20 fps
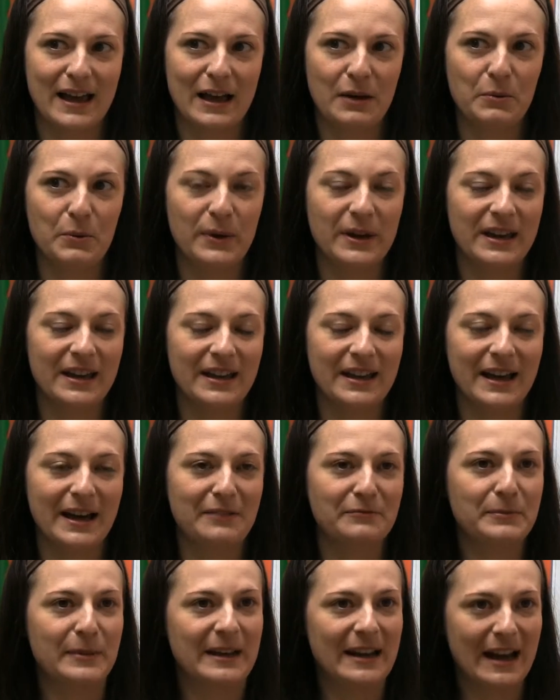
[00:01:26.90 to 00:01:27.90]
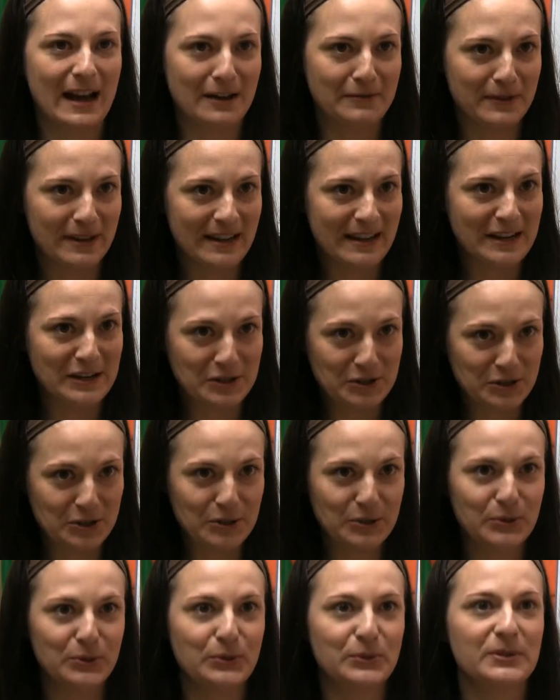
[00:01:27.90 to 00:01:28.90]
We have been having
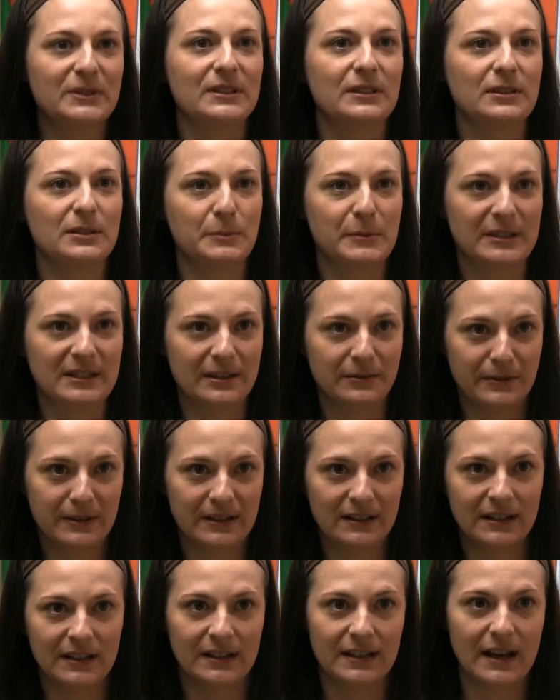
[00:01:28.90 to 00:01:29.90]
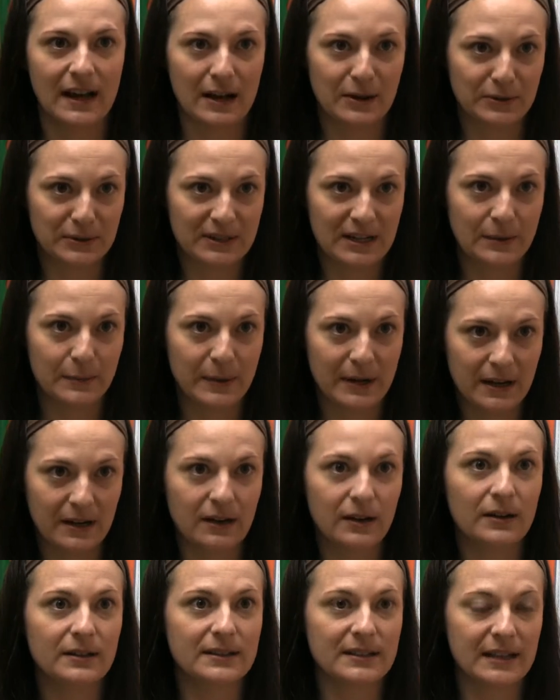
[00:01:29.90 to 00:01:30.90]
issues, specifically in the
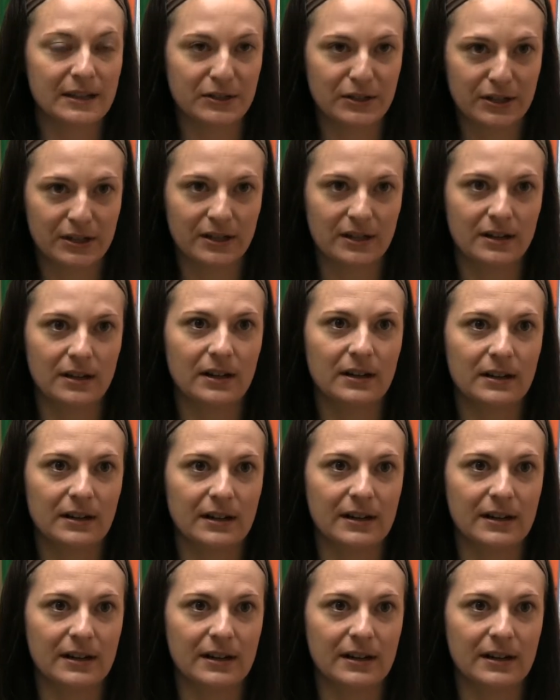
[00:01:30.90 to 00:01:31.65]
housekeeping center,